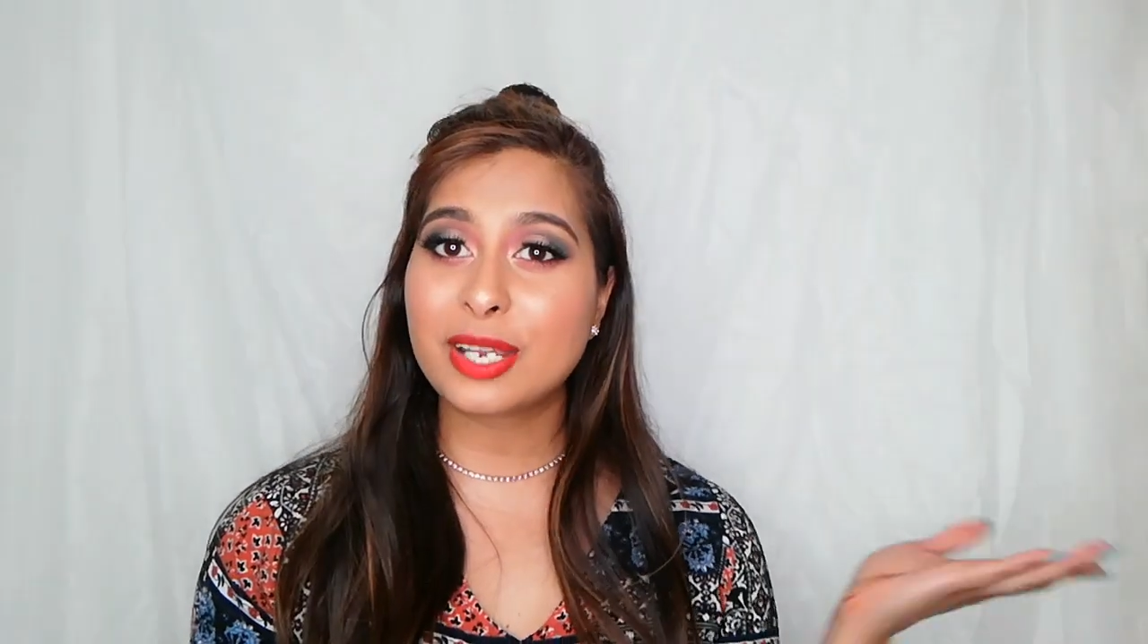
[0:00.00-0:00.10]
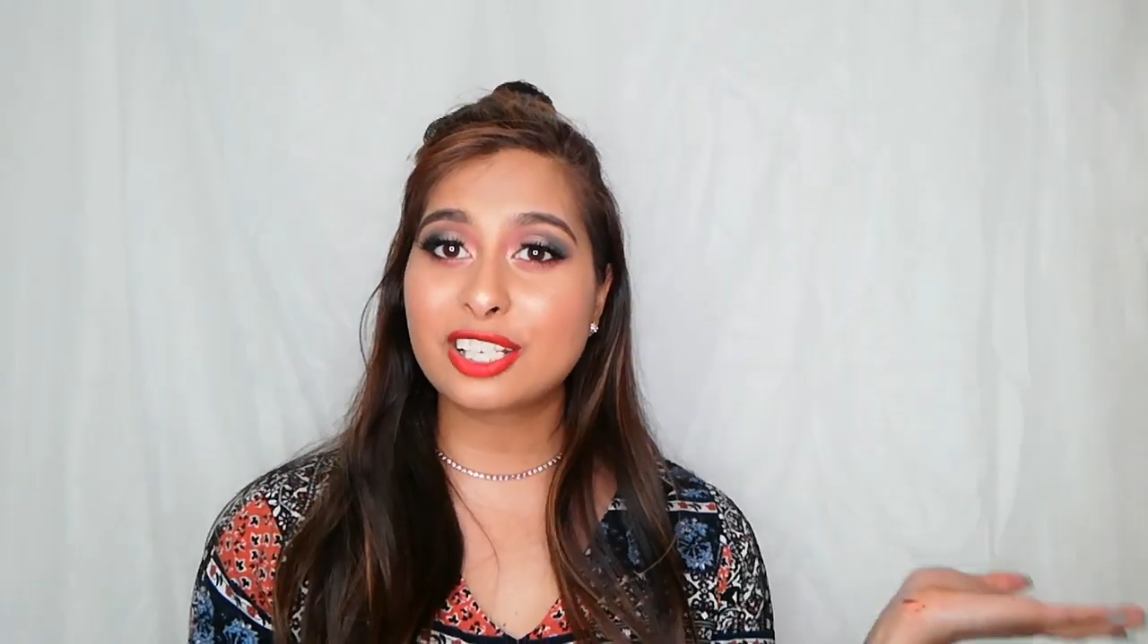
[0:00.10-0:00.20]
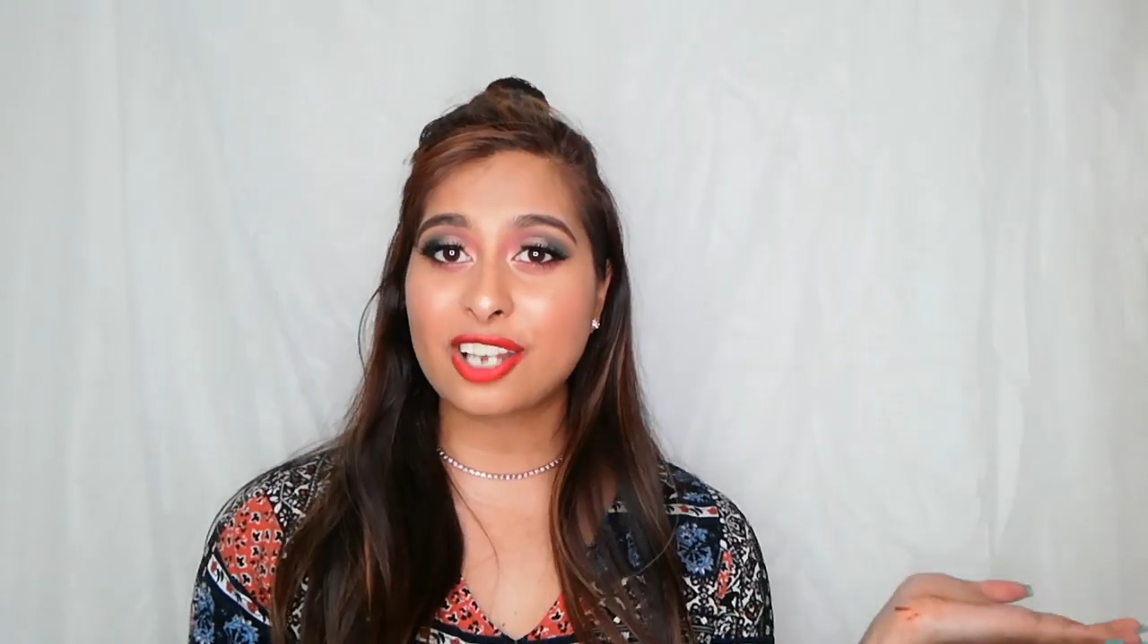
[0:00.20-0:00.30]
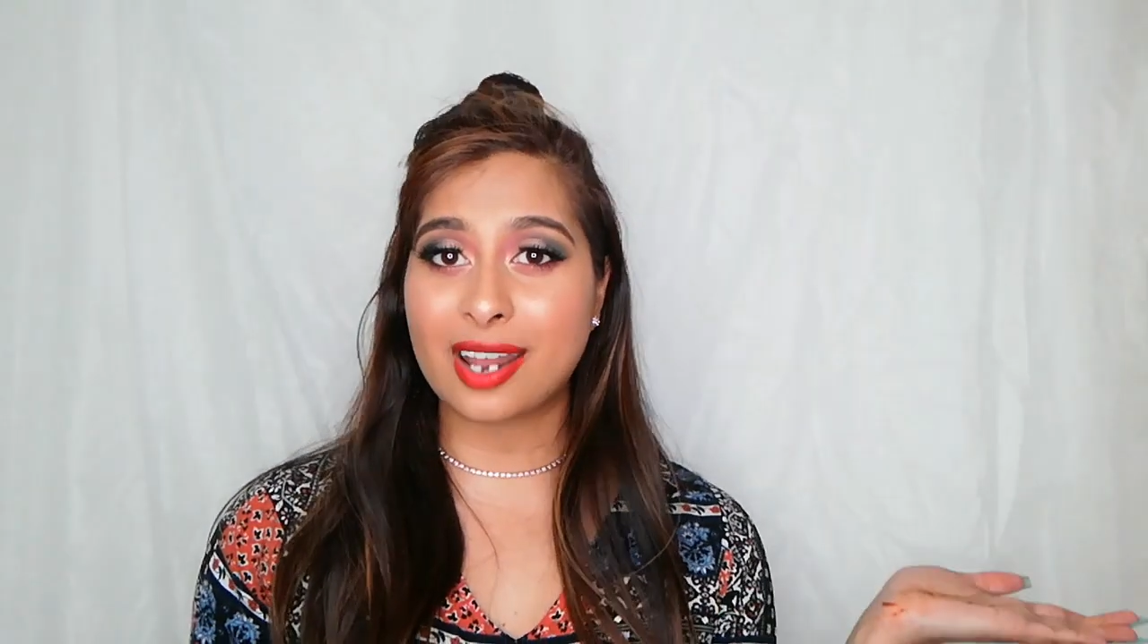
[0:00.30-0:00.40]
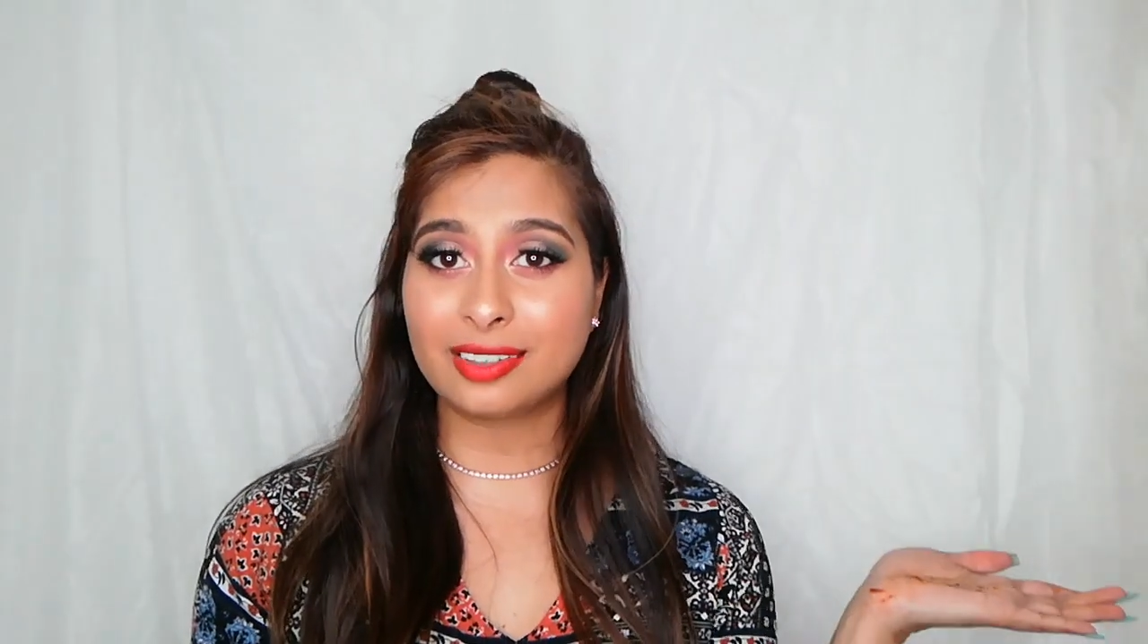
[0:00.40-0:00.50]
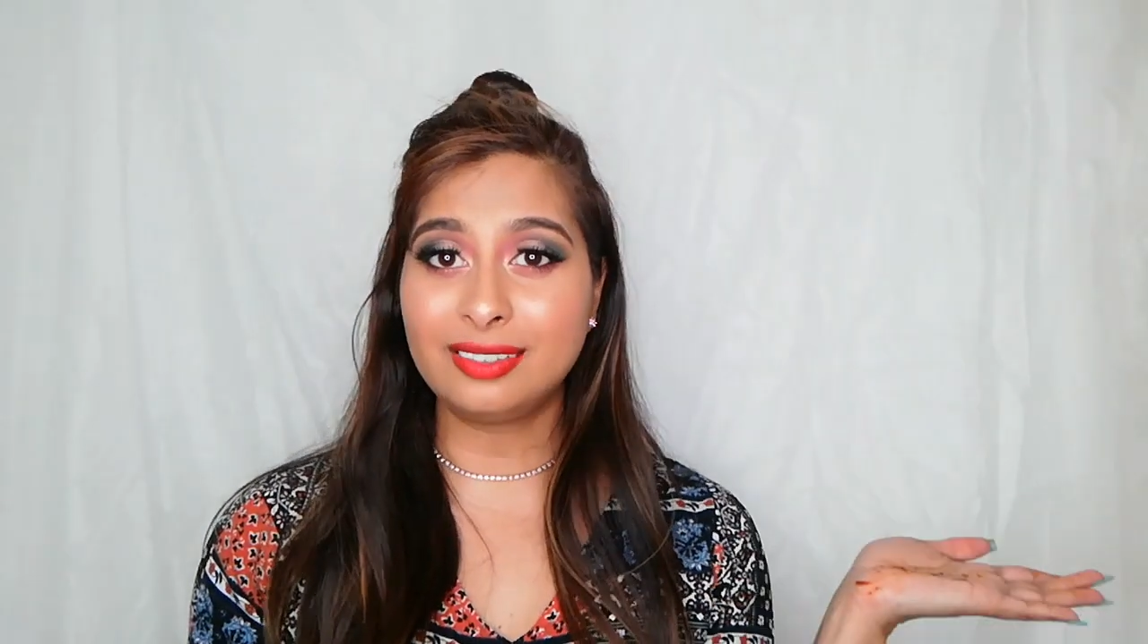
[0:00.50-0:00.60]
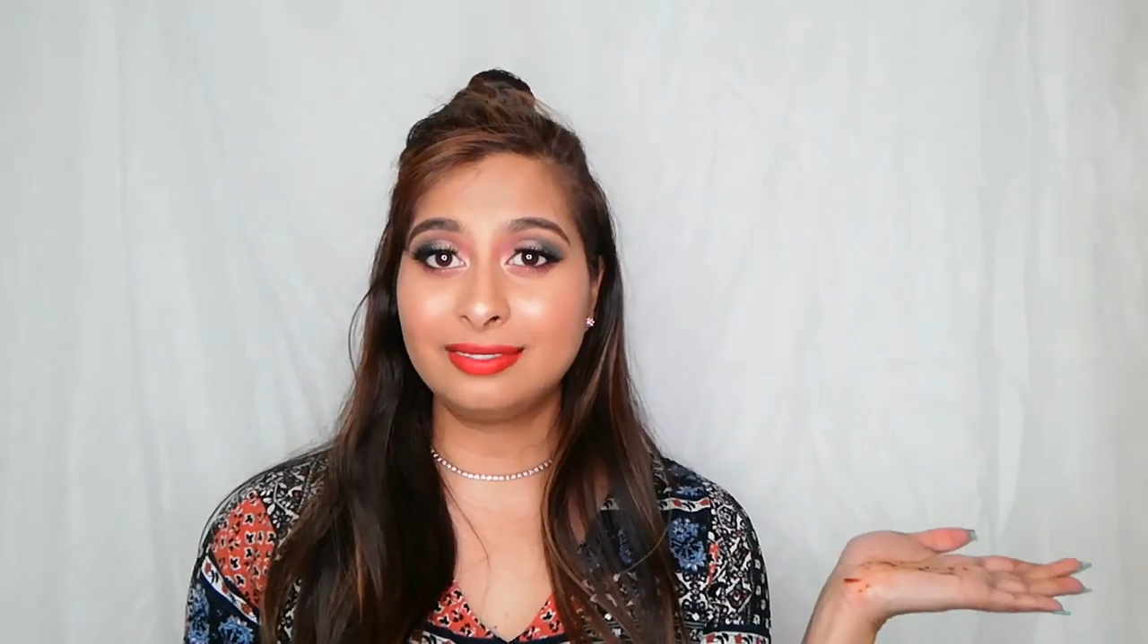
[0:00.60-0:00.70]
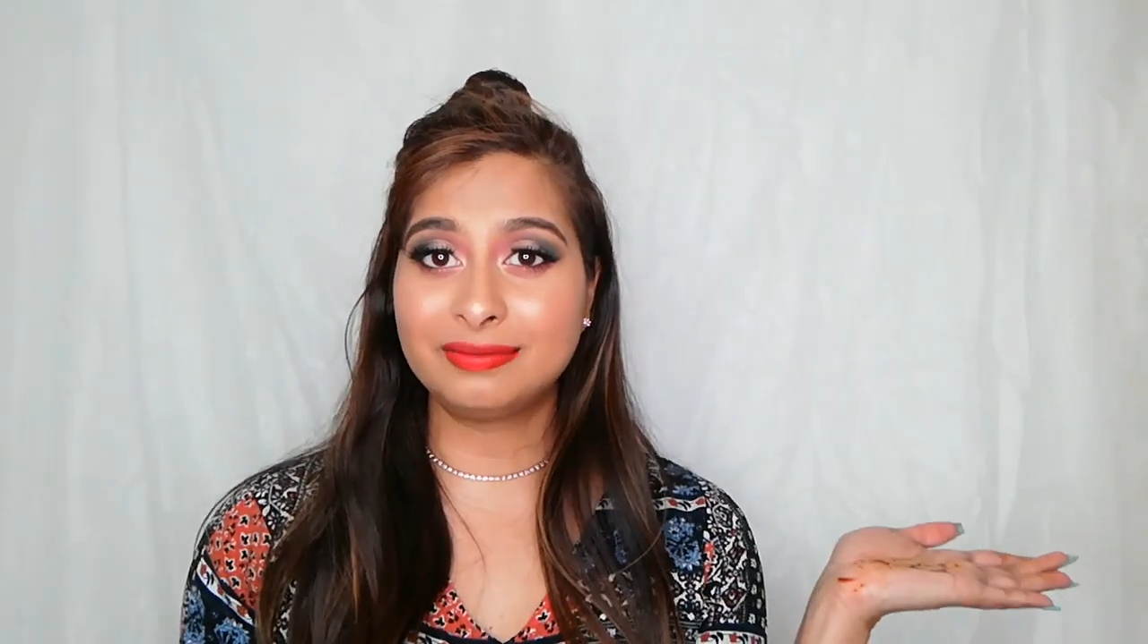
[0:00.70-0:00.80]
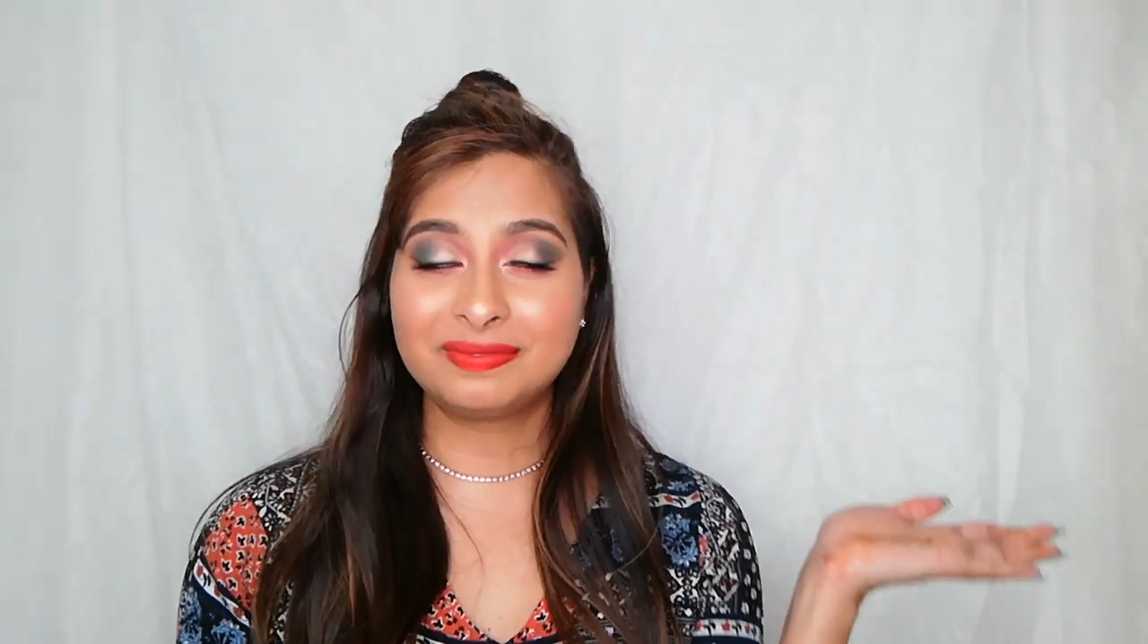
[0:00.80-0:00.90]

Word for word: my channel,